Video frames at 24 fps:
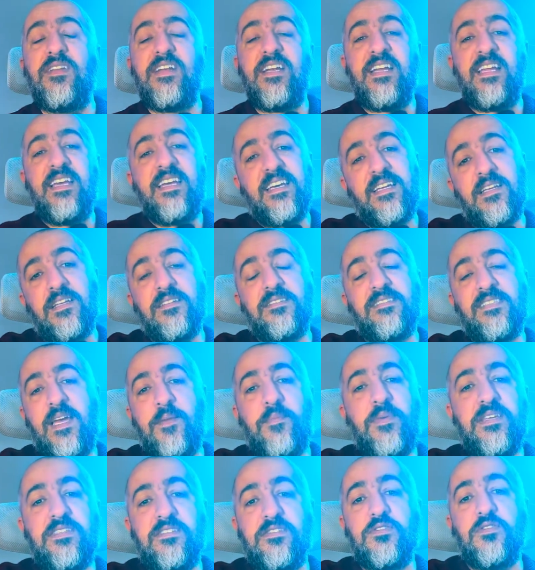any kind of set
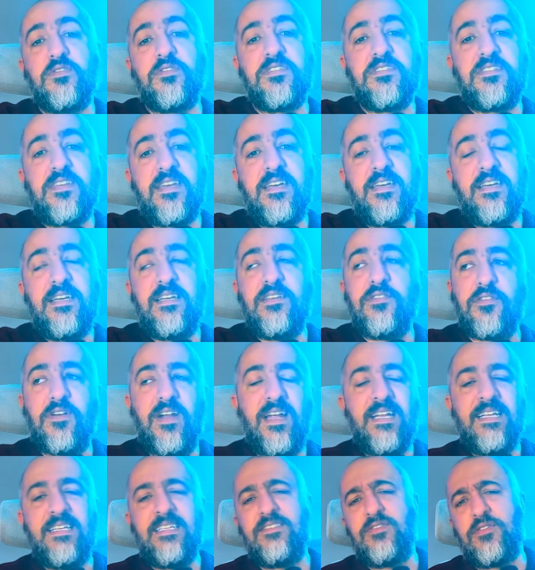pieces on the side or
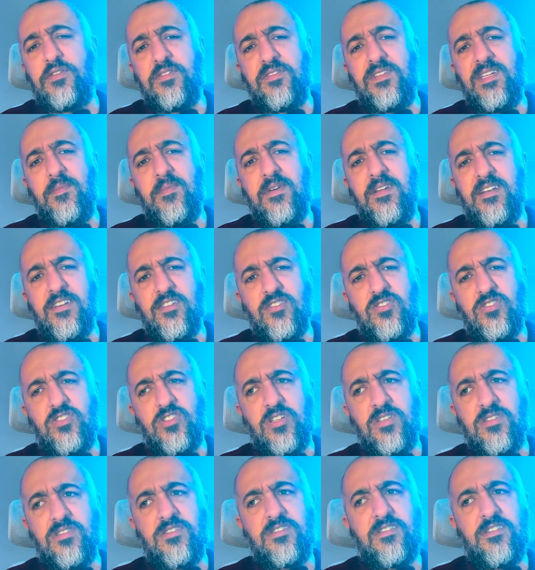any sort of theming. It's
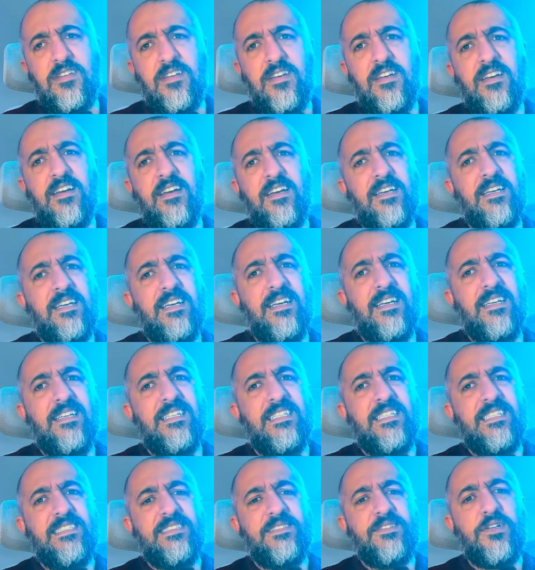just
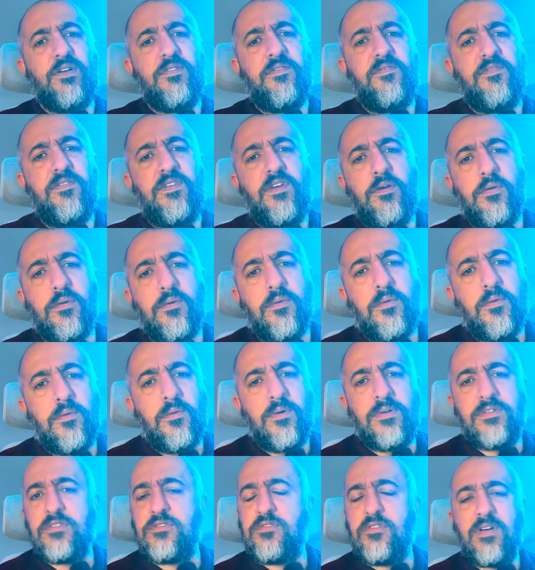off you go,
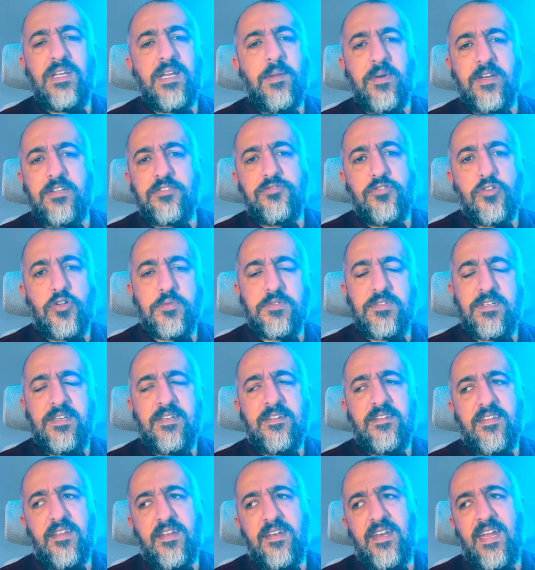and there's not any big drops or
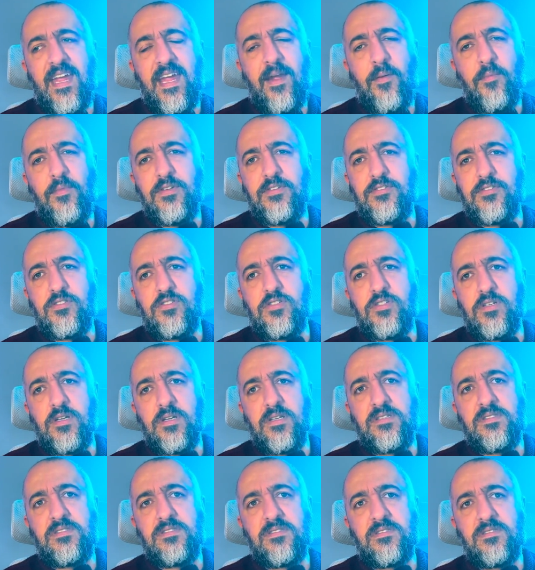anything. It was
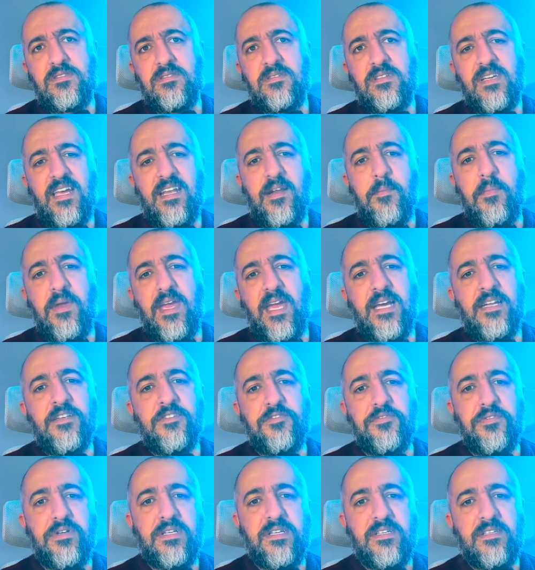just kind of
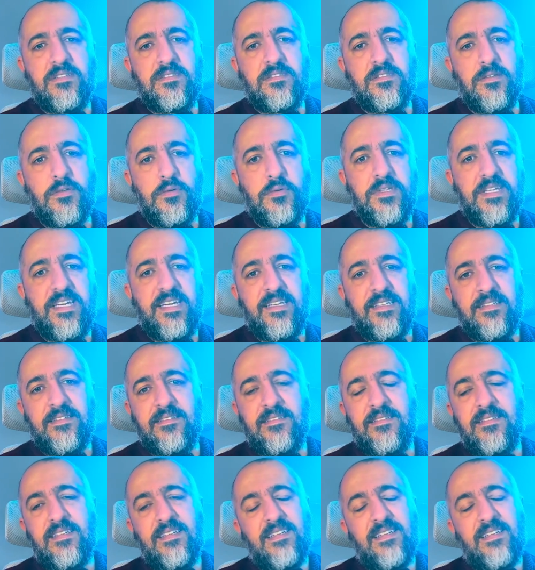meandering slowly, and